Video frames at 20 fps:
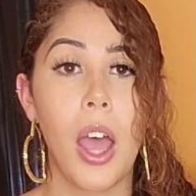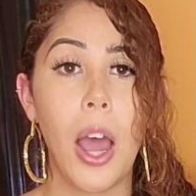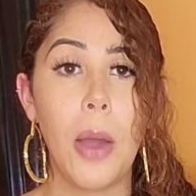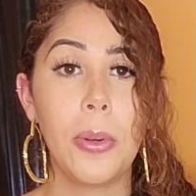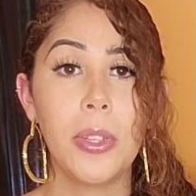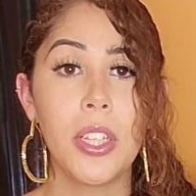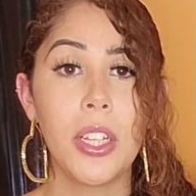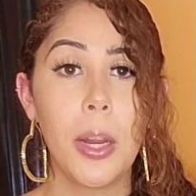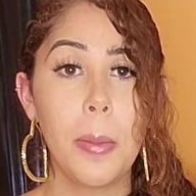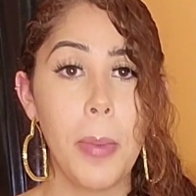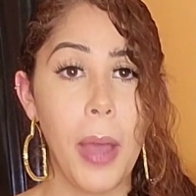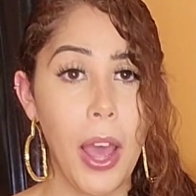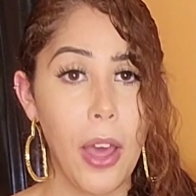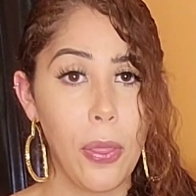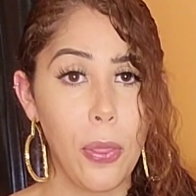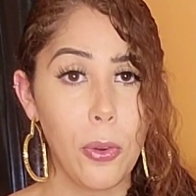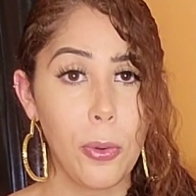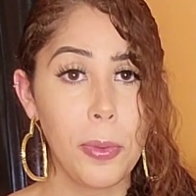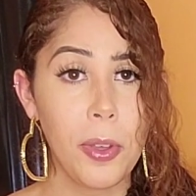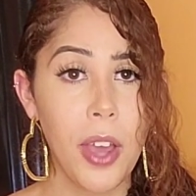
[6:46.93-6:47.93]
went to the
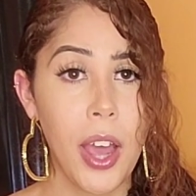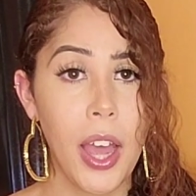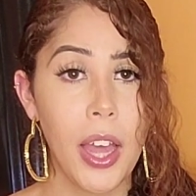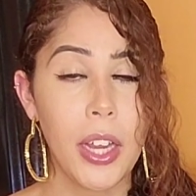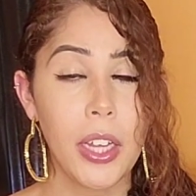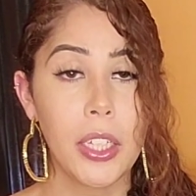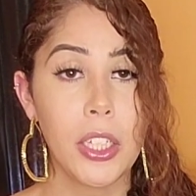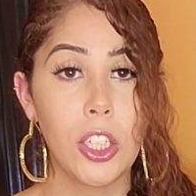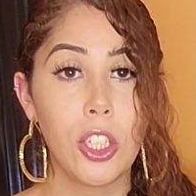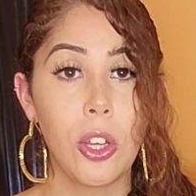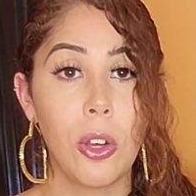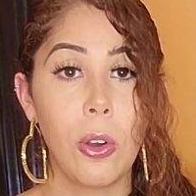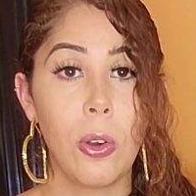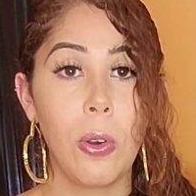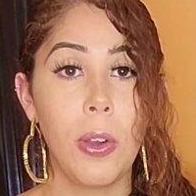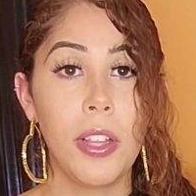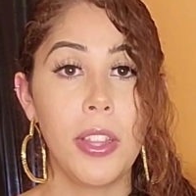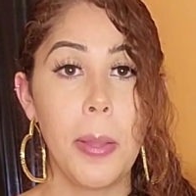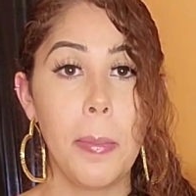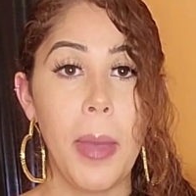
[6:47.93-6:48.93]
bathroom, you guys.
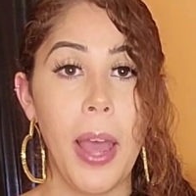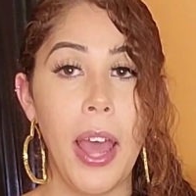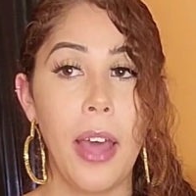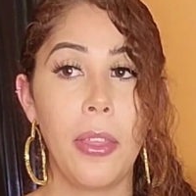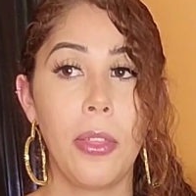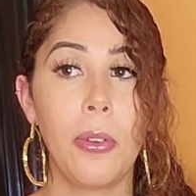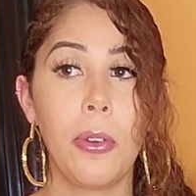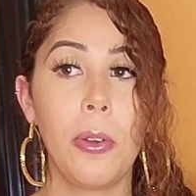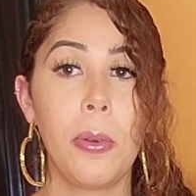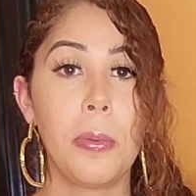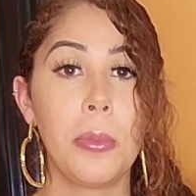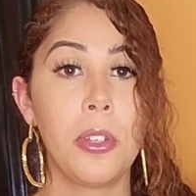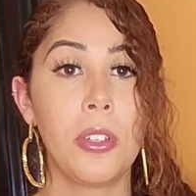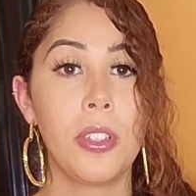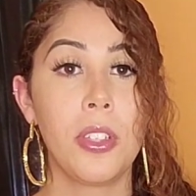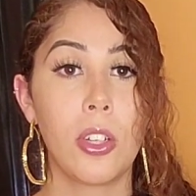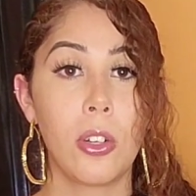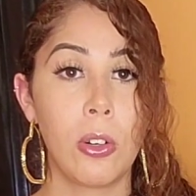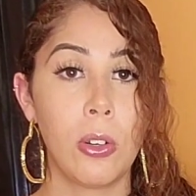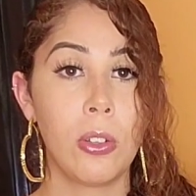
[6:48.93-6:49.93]
So in the bathroom,
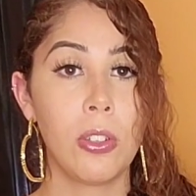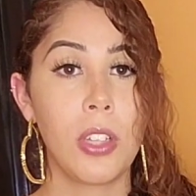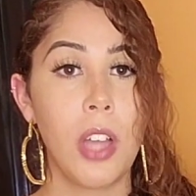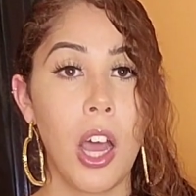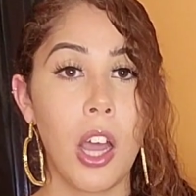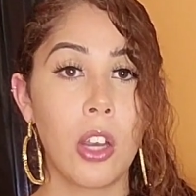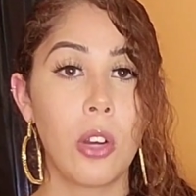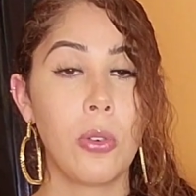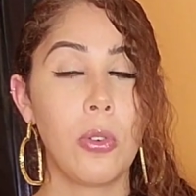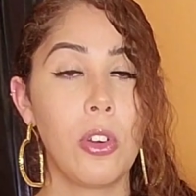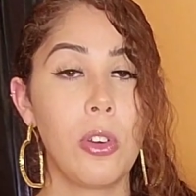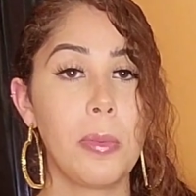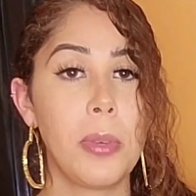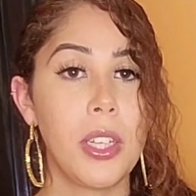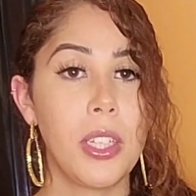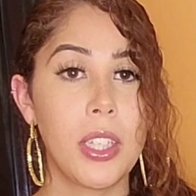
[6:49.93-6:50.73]
there's the girls' locker room.